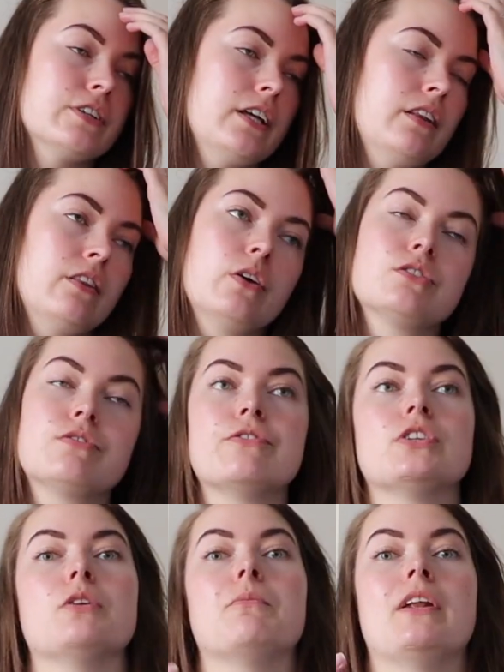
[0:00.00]
in those
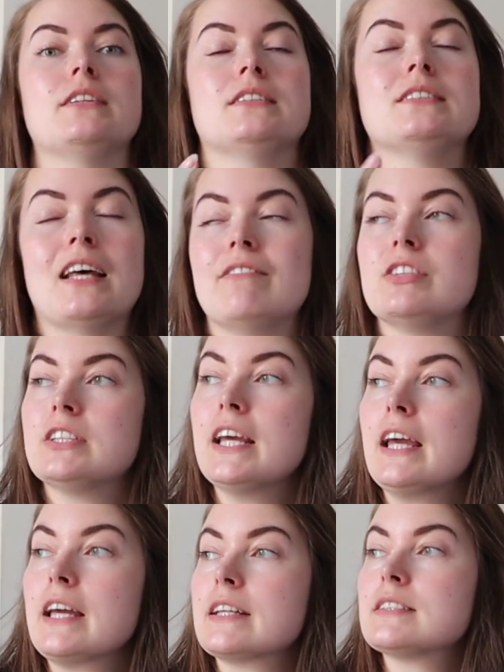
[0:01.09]
15 minutes in 7
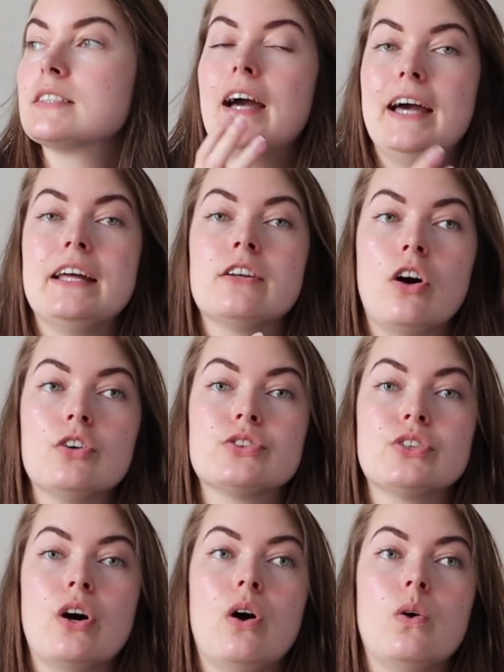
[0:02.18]
days, and
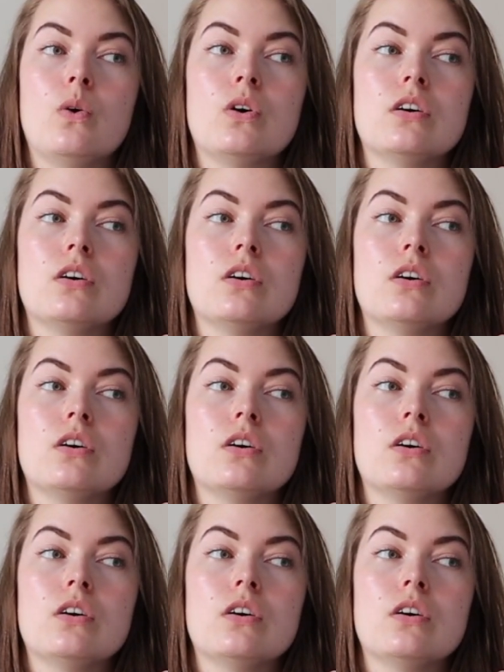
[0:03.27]
also